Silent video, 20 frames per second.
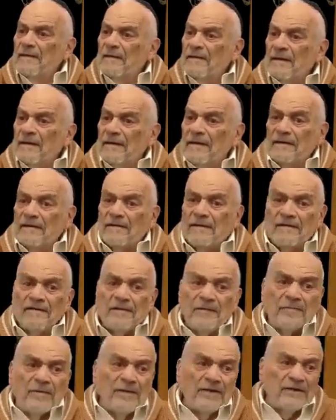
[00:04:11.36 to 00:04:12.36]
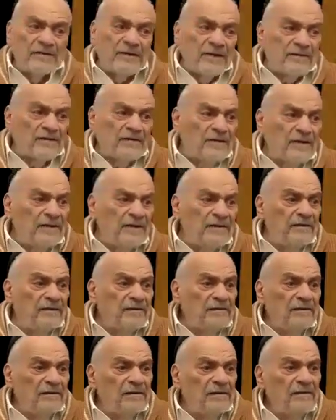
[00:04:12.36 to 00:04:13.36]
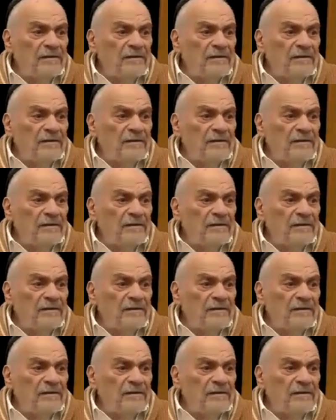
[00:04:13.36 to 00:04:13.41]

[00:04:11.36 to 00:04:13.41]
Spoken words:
And then the Pesach Seder,